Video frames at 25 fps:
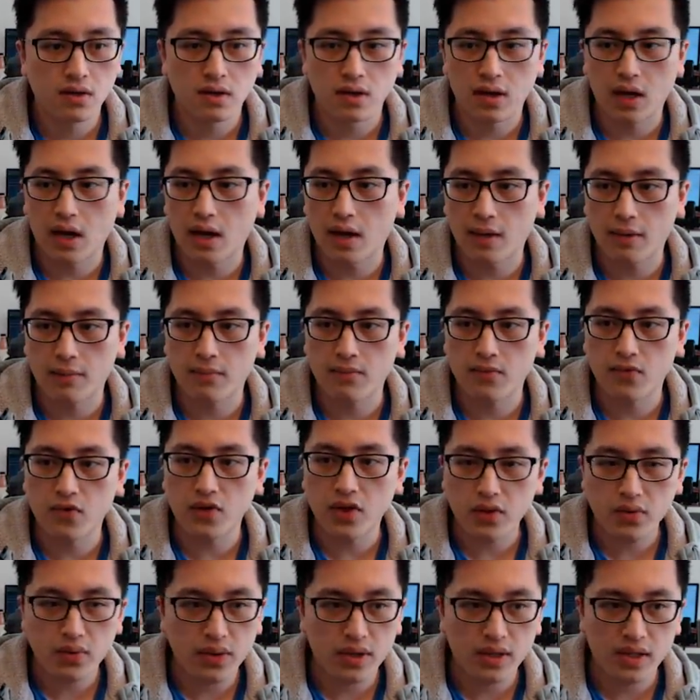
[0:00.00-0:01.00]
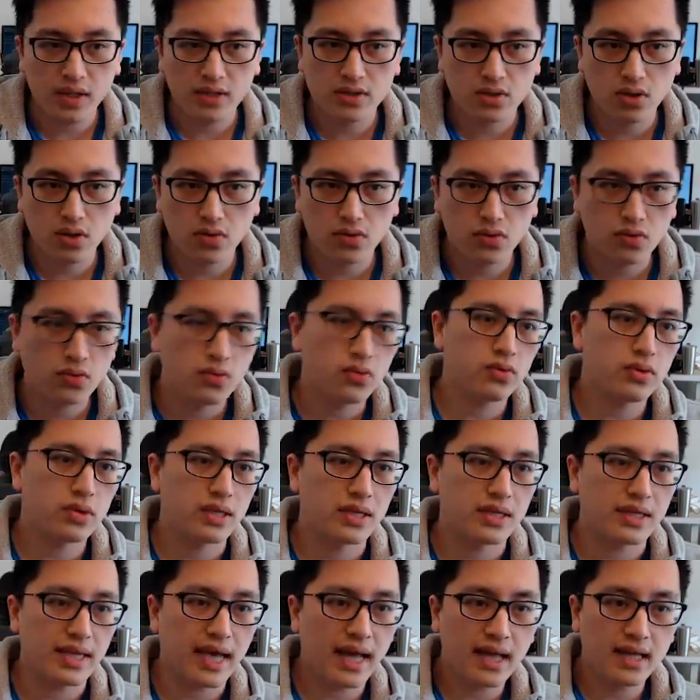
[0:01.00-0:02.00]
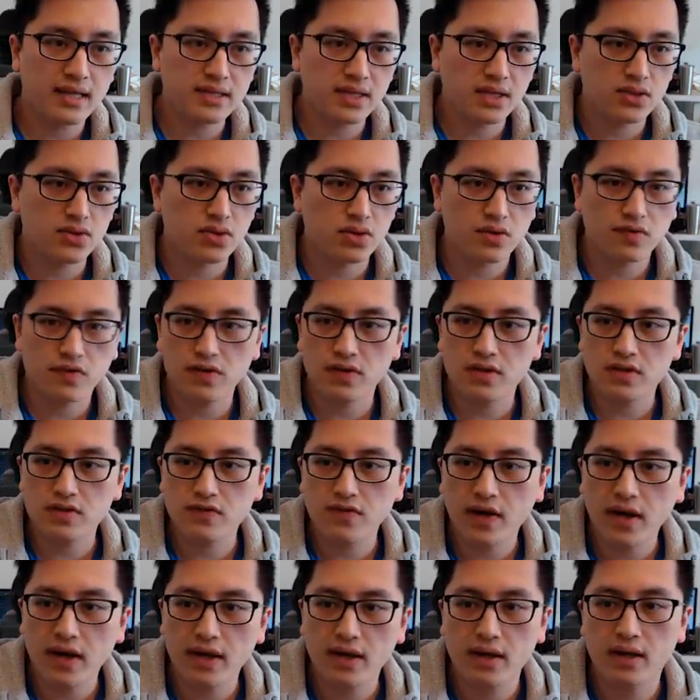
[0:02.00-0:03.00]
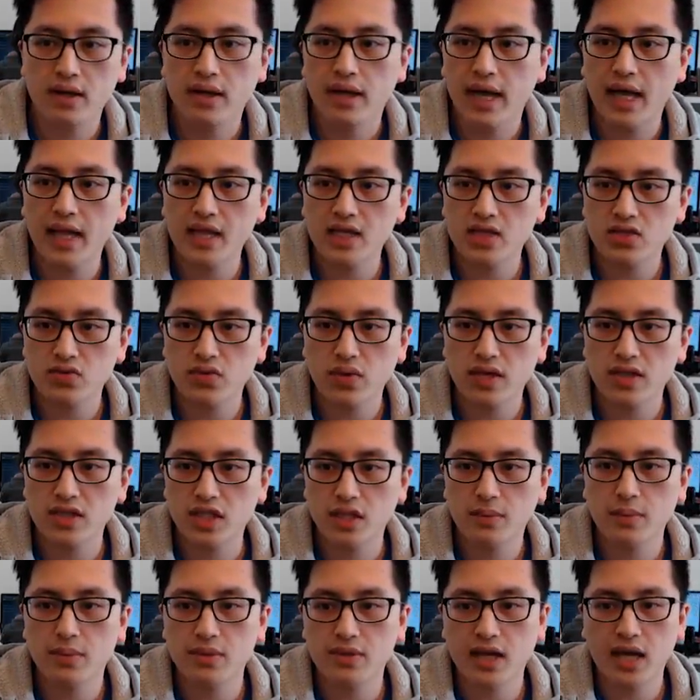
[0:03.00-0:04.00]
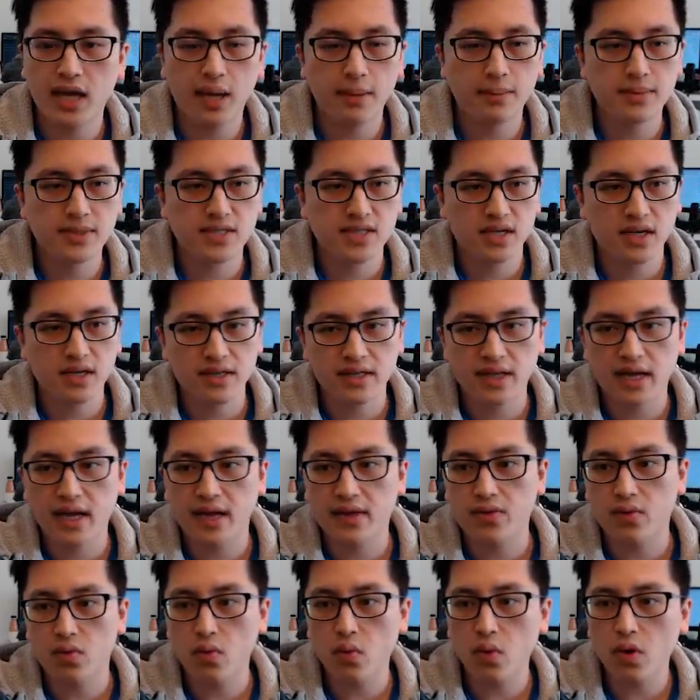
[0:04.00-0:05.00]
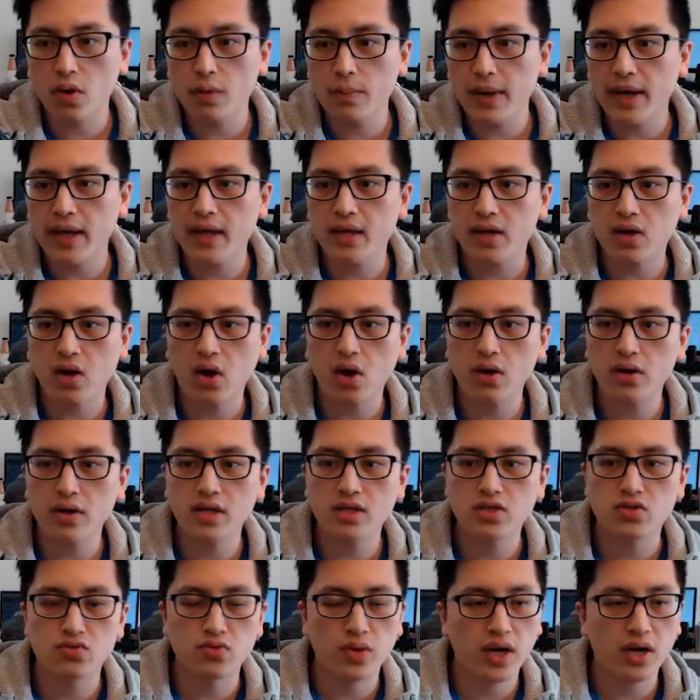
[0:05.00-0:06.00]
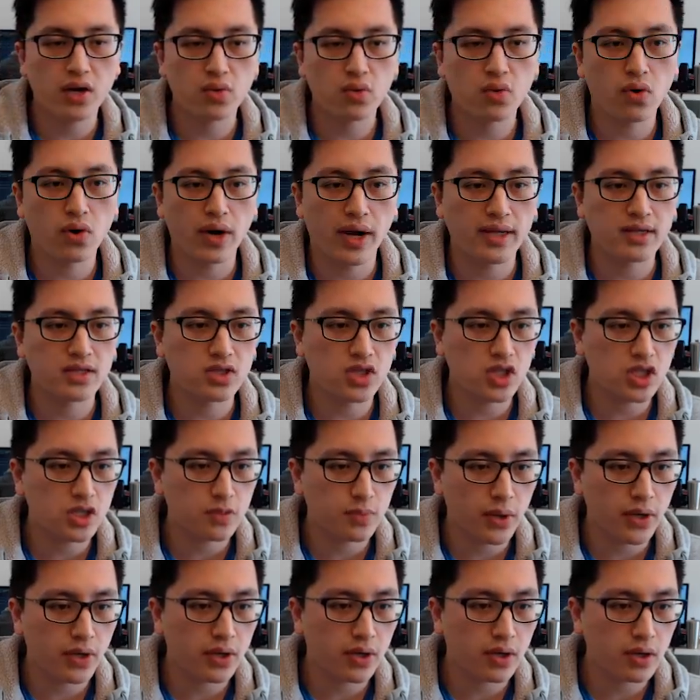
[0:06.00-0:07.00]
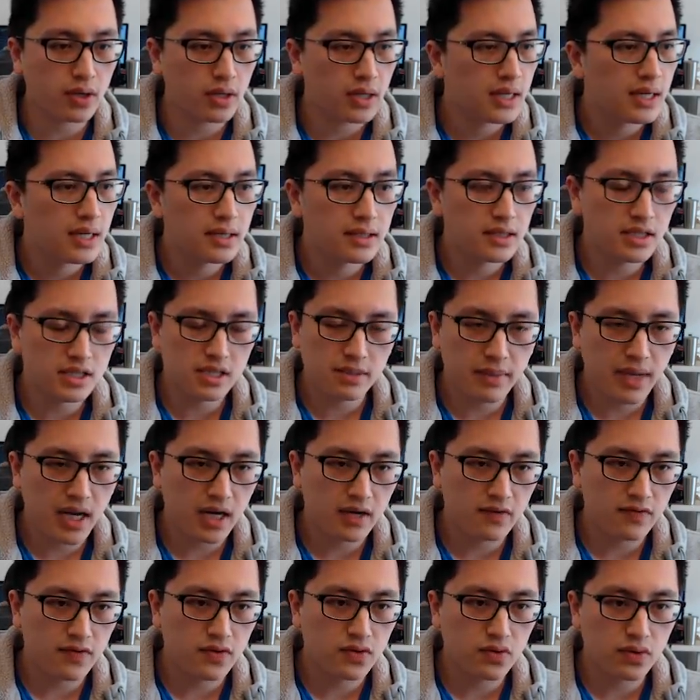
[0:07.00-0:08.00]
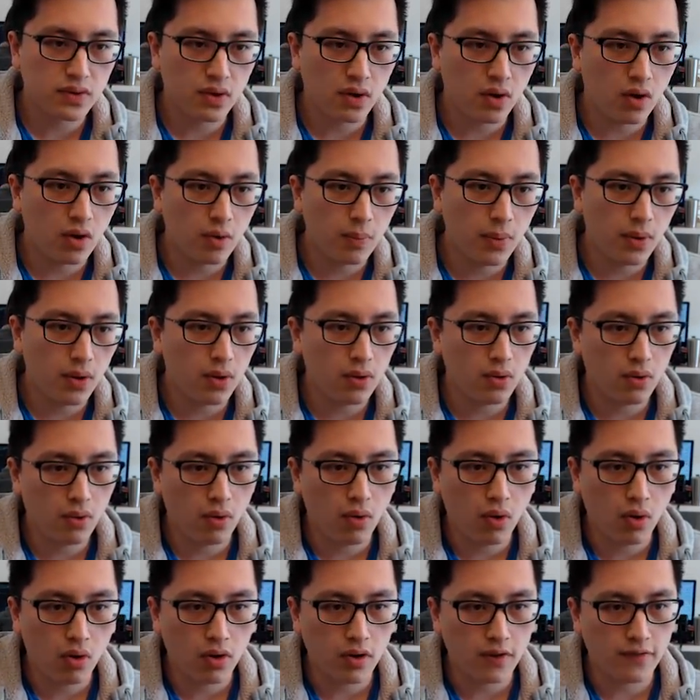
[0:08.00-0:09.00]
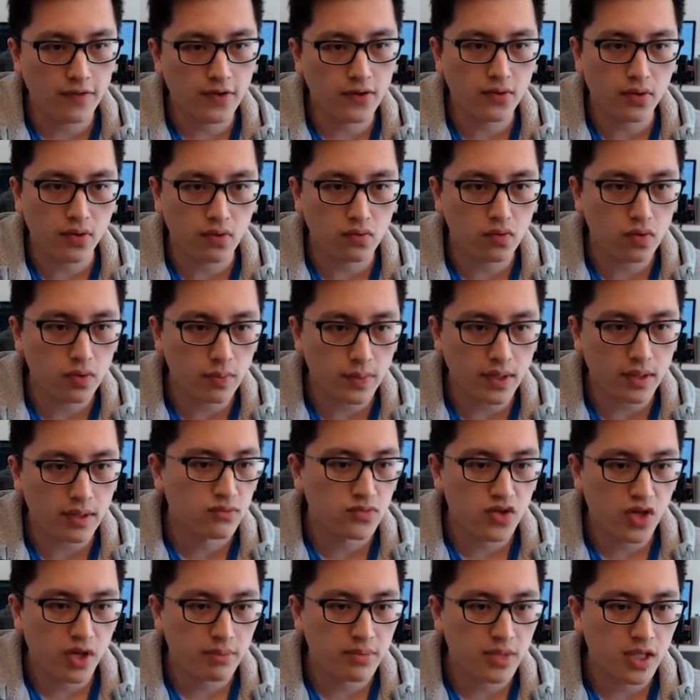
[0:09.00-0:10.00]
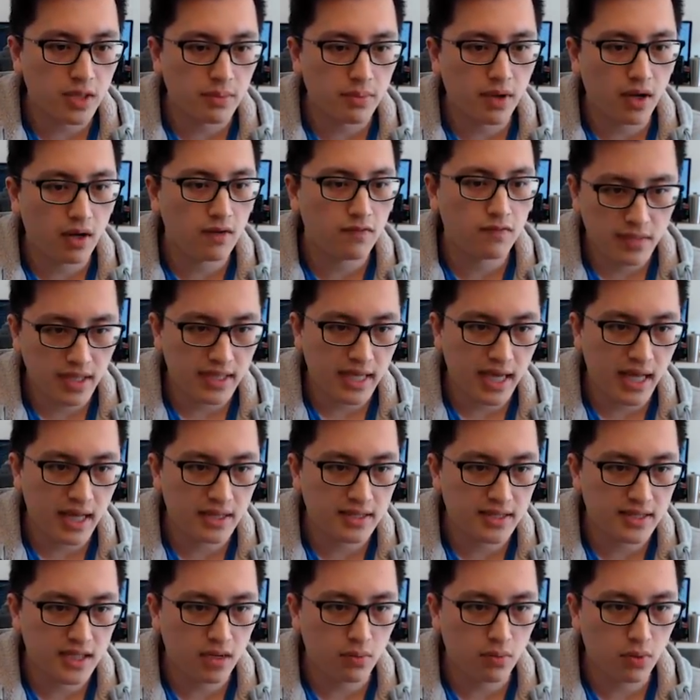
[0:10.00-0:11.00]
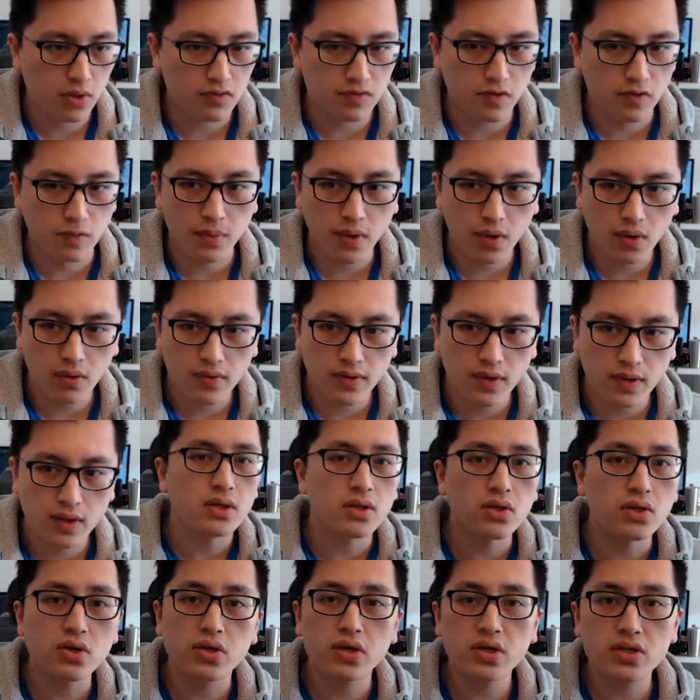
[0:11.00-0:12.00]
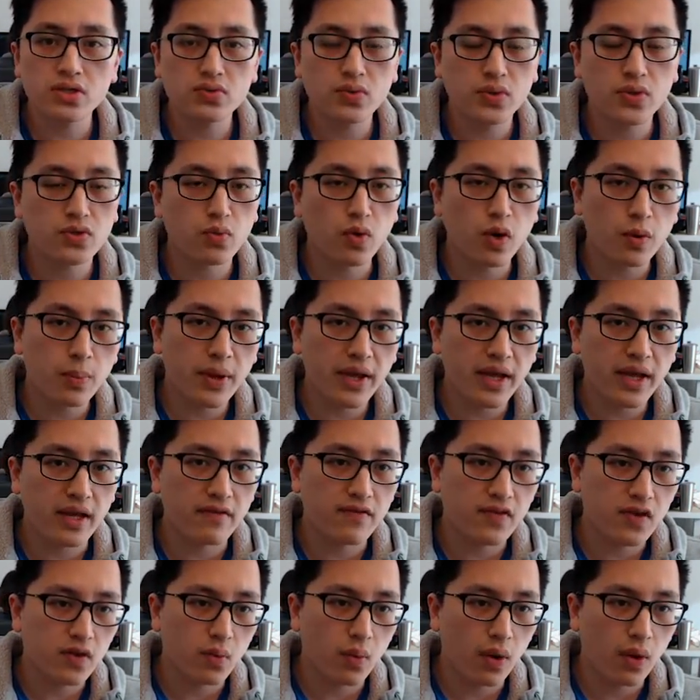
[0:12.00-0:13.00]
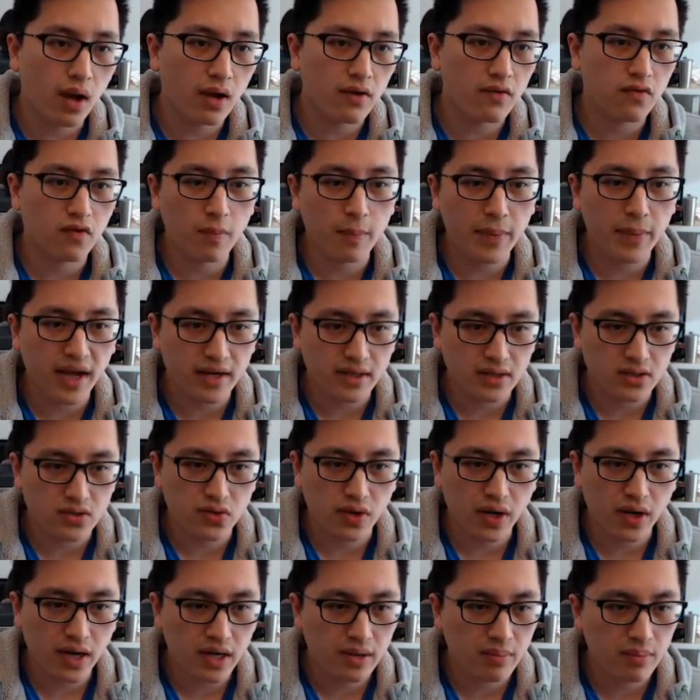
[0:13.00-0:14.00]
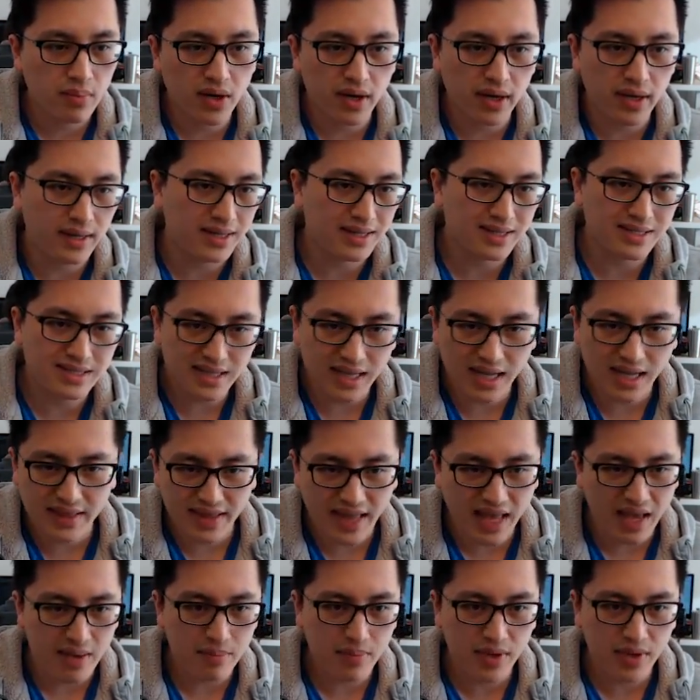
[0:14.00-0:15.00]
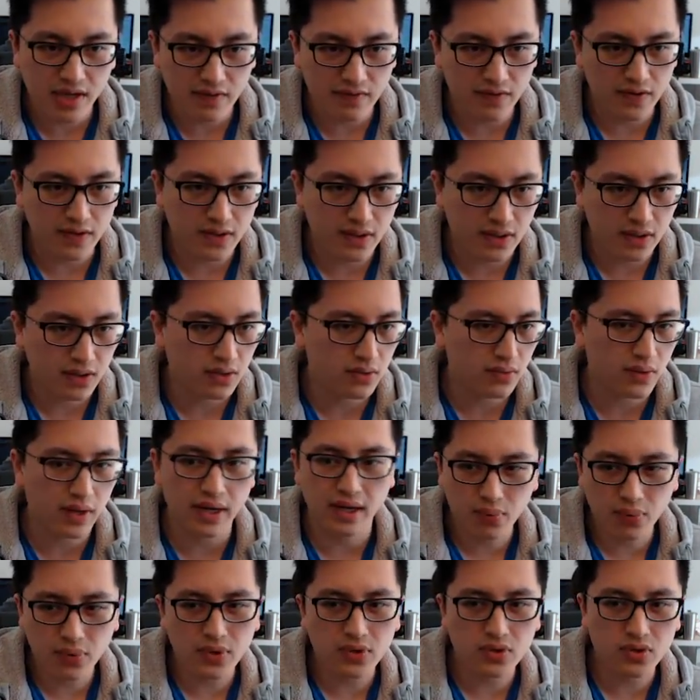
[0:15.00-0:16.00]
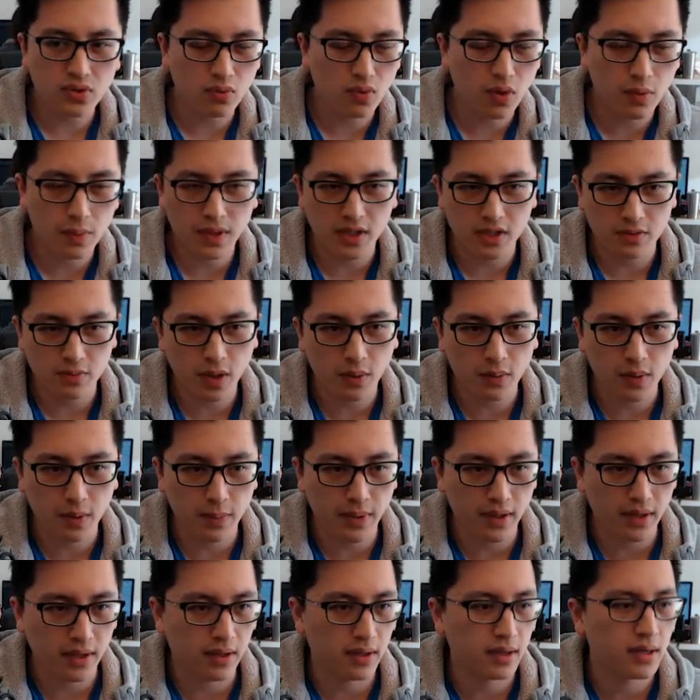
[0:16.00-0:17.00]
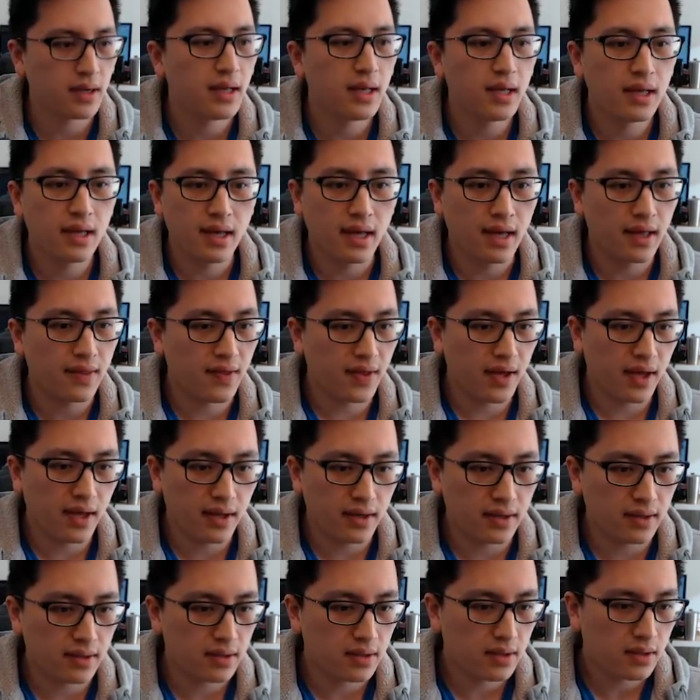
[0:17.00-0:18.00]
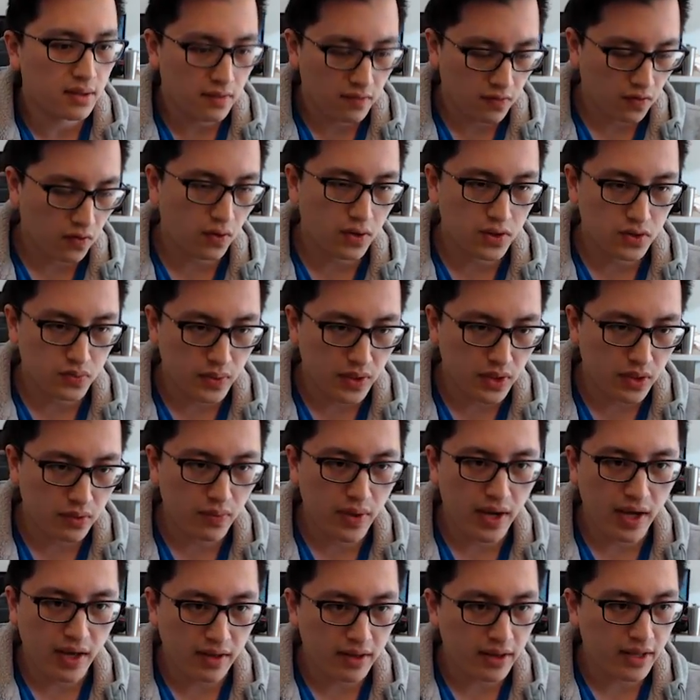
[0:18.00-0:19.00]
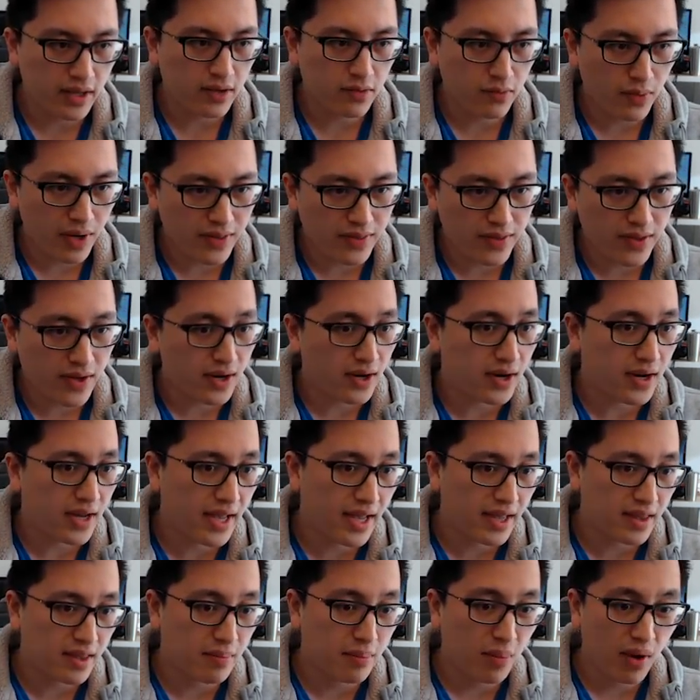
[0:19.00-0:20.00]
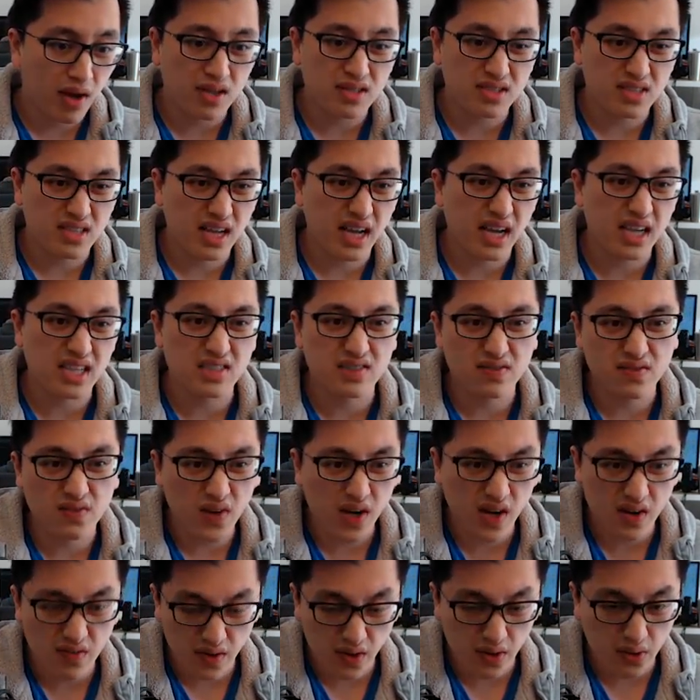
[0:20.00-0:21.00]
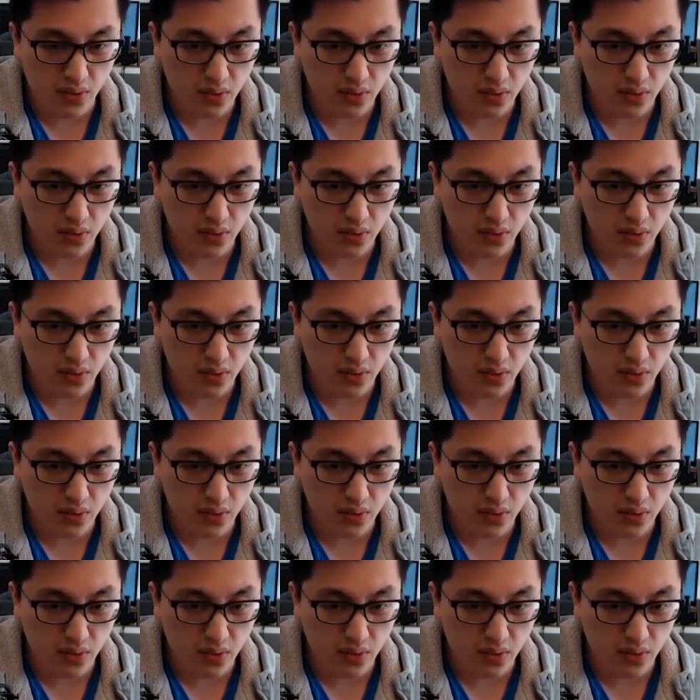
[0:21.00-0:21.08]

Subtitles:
really quickly, let's go through the talents I took for this fight. Endless Rage, Double Time, Sudden Death, War Paint, Carnage, Dragon Roar, and Siege Breaker. Doesn't matter if you're doing Opal or if you're doing a Ruby. Gem debuff, talent setup works for both. You could switch War Paint if you want from Bounding Stride, but it's not that big of a deal, right? I'm pretty sure War Paint is probably better. And then, of course, we rally right there and the boss dies very